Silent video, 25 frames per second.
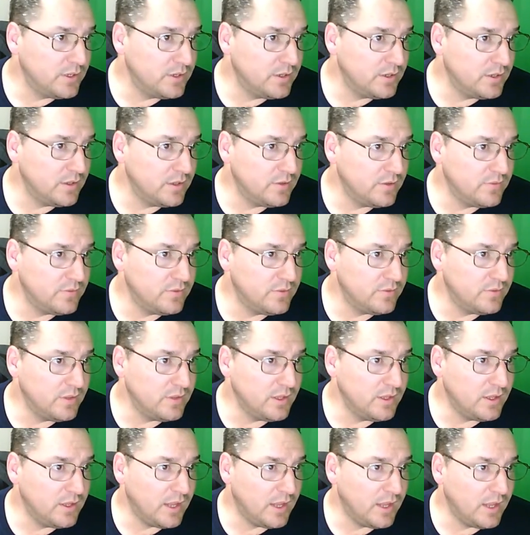is the
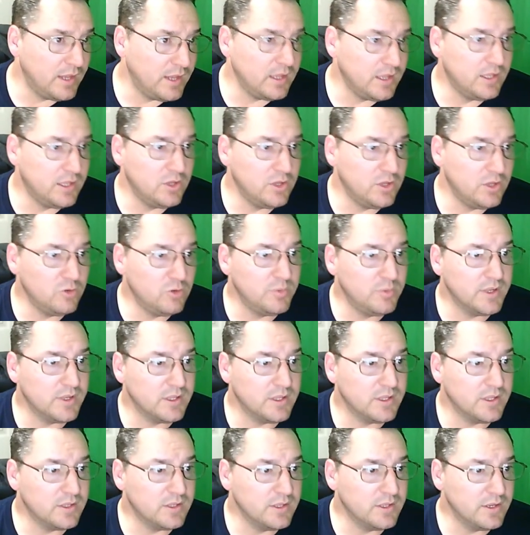Anycubic
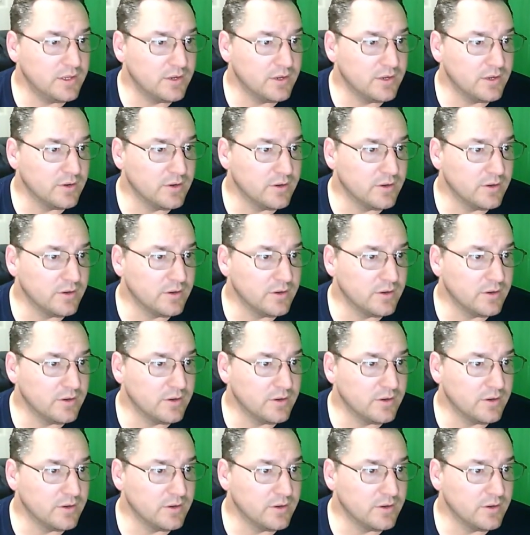linear.